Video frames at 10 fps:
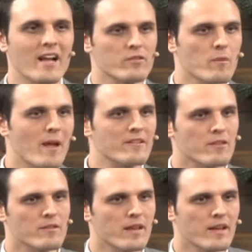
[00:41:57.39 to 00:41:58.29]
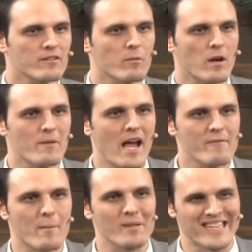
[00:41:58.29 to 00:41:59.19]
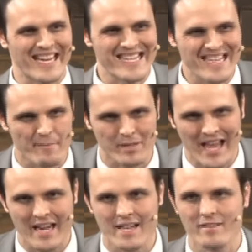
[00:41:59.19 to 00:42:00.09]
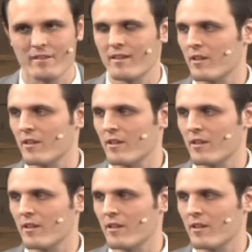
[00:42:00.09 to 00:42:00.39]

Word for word: We got some amazing things. We're going to be having a planning